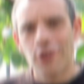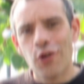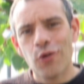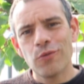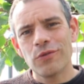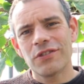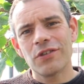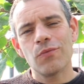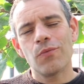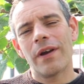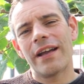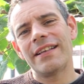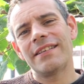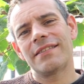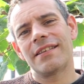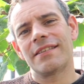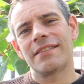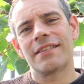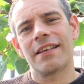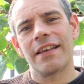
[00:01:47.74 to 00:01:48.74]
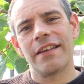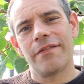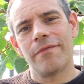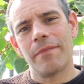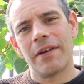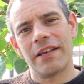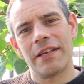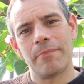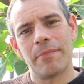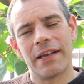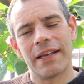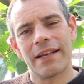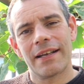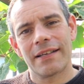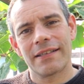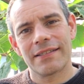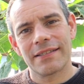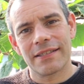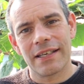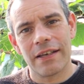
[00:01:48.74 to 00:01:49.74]
are loads of ways to save money by
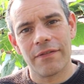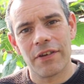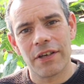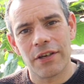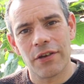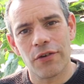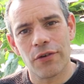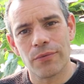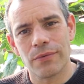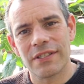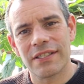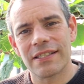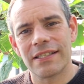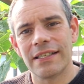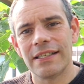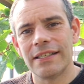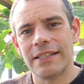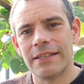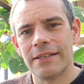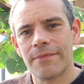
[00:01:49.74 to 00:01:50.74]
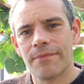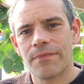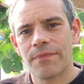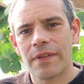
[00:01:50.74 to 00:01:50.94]
saving your own seed,